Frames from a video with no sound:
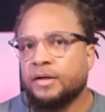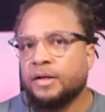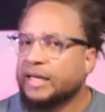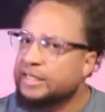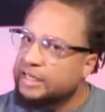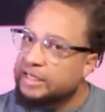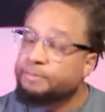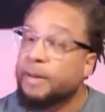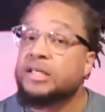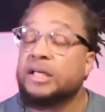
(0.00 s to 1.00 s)
I,
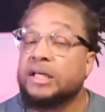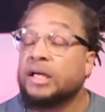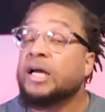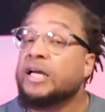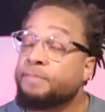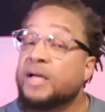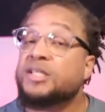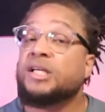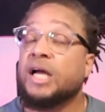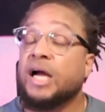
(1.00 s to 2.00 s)
especially,
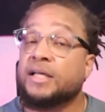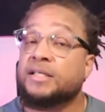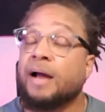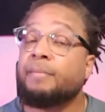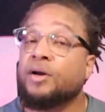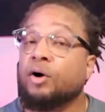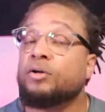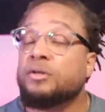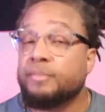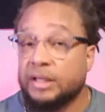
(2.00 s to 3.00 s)
especially us. I'm an
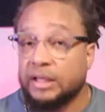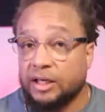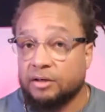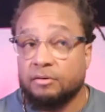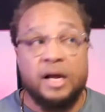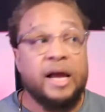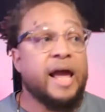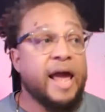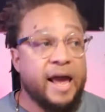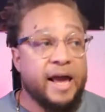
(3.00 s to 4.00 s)
older millennial,
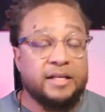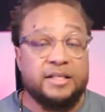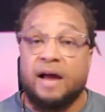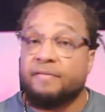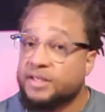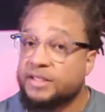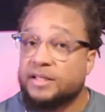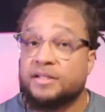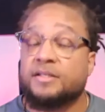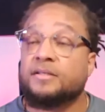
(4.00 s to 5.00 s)
and ever
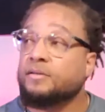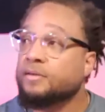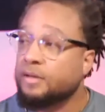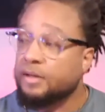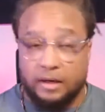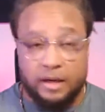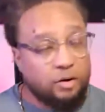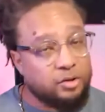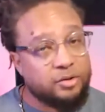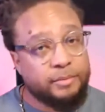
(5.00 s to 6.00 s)
since
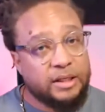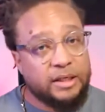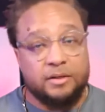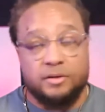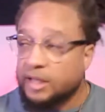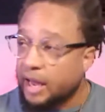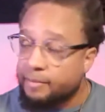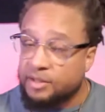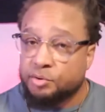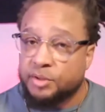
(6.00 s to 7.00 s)
older millennials came
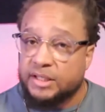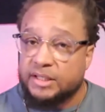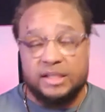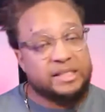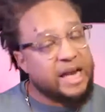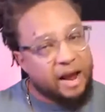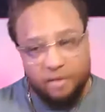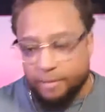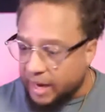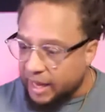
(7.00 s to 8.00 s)
into existence and
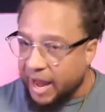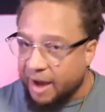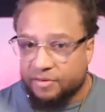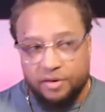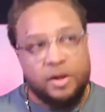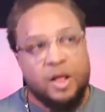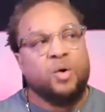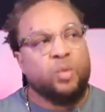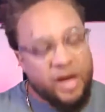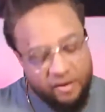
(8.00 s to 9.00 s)
everybody after,
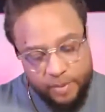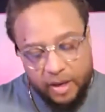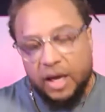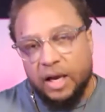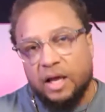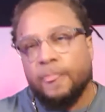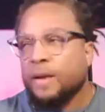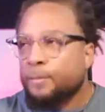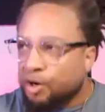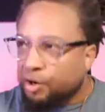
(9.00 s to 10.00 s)
we have been getting
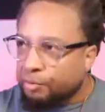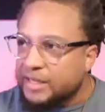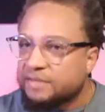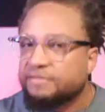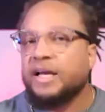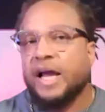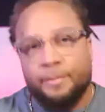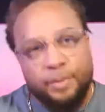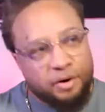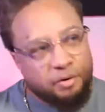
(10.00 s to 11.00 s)
progressively
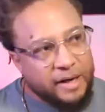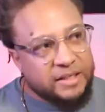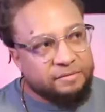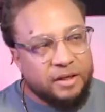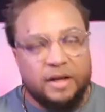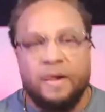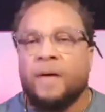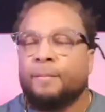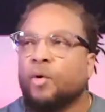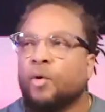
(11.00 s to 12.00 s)
and progressively
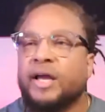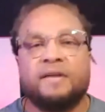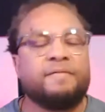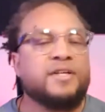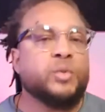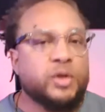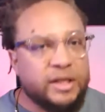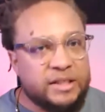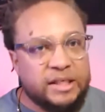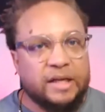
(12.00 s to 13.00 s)
more
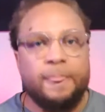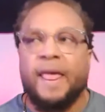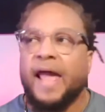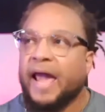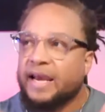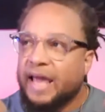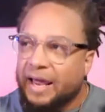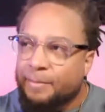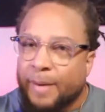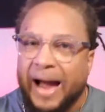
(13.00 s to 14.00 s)
individualistic and,
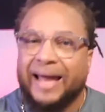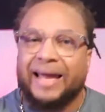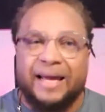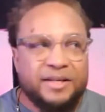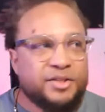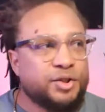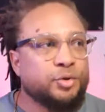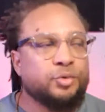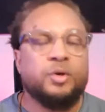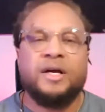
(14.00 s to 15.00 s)
and buying
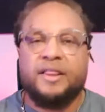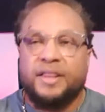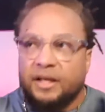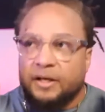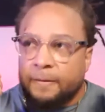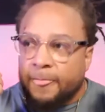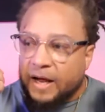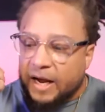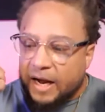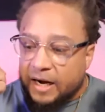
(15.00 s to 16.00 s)
into the
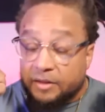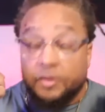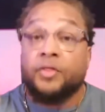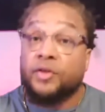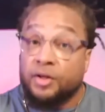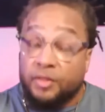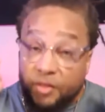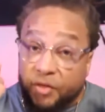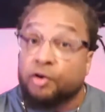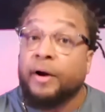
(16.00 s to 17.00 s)
Uh, the,
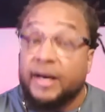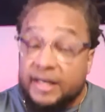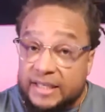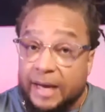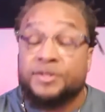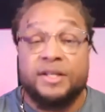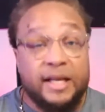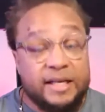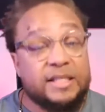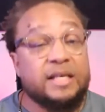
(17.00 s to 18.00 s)
the great deception
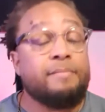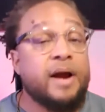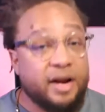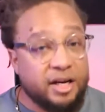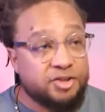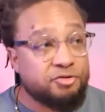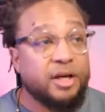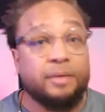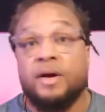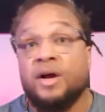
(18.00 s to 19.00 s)
that is the American
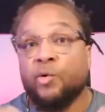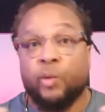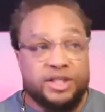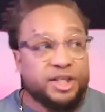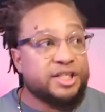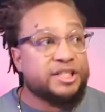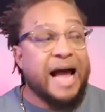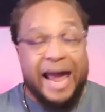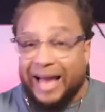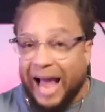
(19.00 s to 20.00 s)
dream, which is
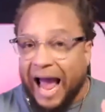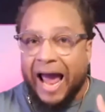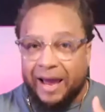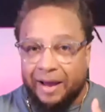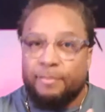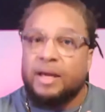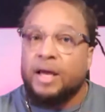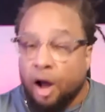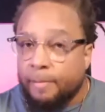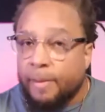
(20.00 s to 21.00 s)
I, I,
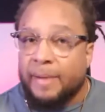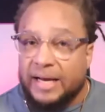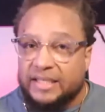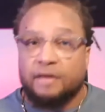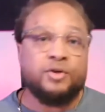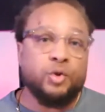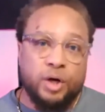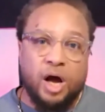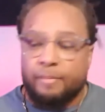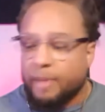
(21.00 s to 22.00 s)
me, all by myself, do
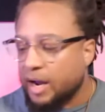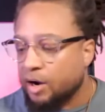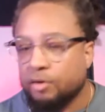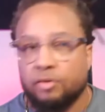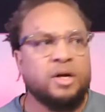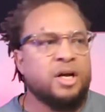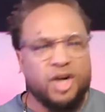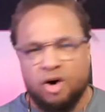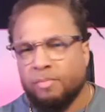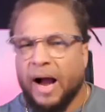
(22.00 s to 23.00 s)
it on my own.
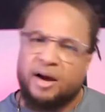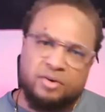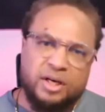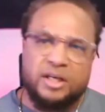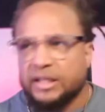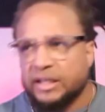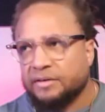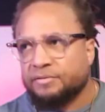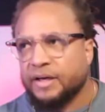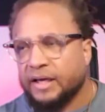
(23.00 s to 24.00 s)
No, I don't need to
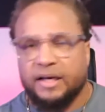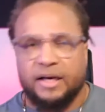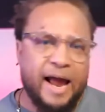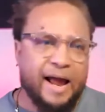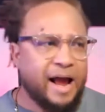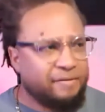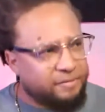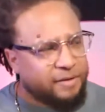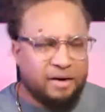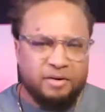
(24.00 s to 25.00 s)
live in, I,
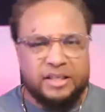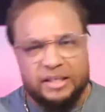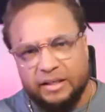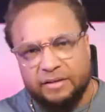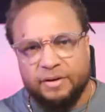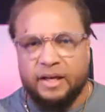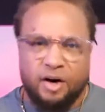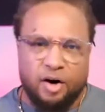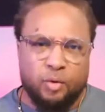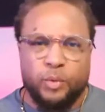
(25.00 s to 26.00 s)
I don't need to live in a
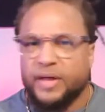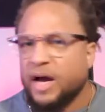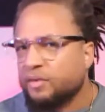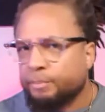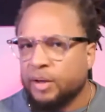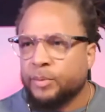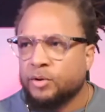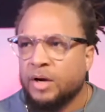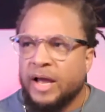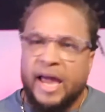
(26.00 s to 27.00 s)
home with other
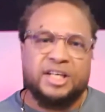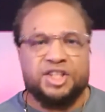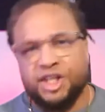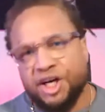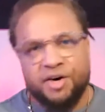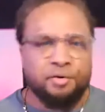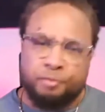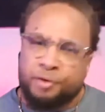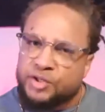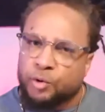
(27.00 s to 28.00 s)
people and share
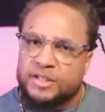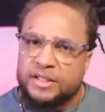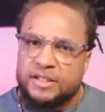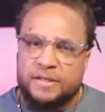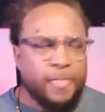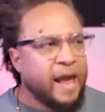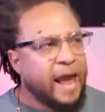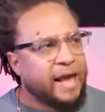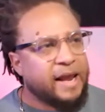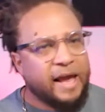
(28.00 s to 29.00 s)
resources
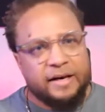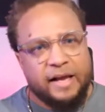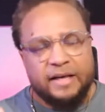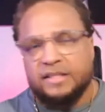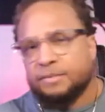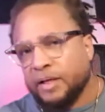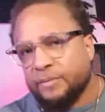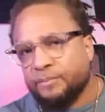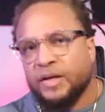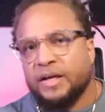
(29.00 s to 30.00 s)
and, and, and split
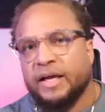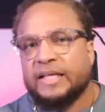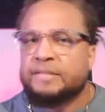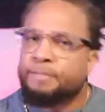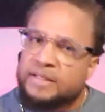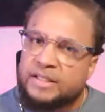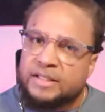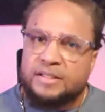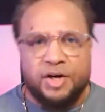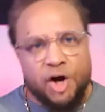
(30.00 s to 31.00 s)

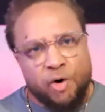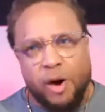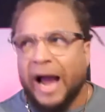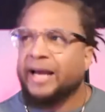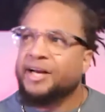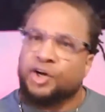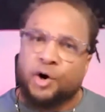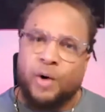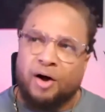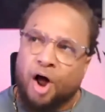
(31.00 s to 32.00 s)
expenses. No, I need to
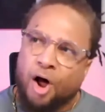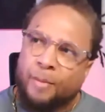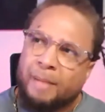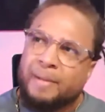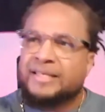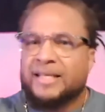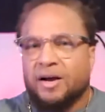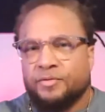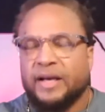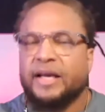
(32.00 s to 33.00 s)
go out all by
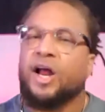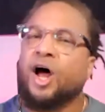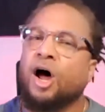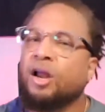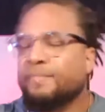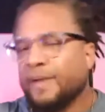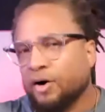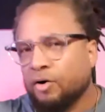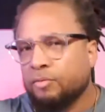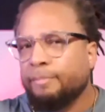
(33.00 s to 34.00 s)
myself and get all of my
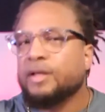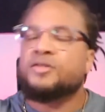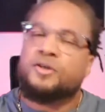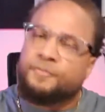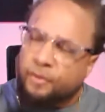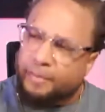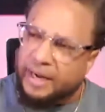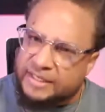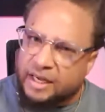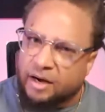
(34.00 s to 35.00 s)
own bills for
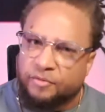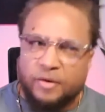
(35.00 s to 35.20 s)
myself,